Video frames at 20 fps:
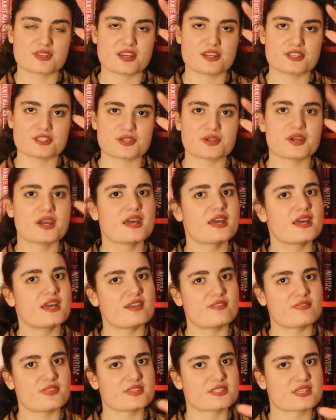I do
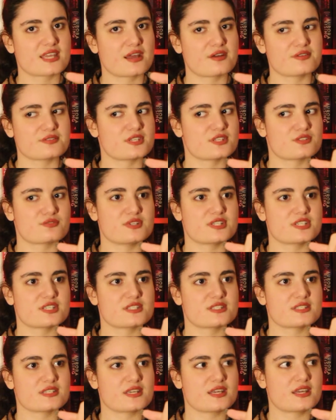if this counts as
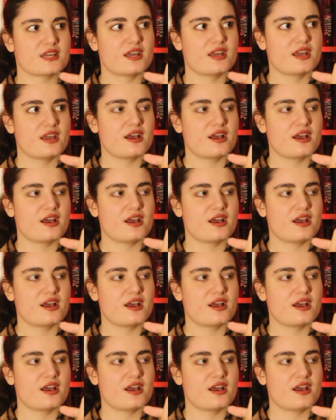Regency.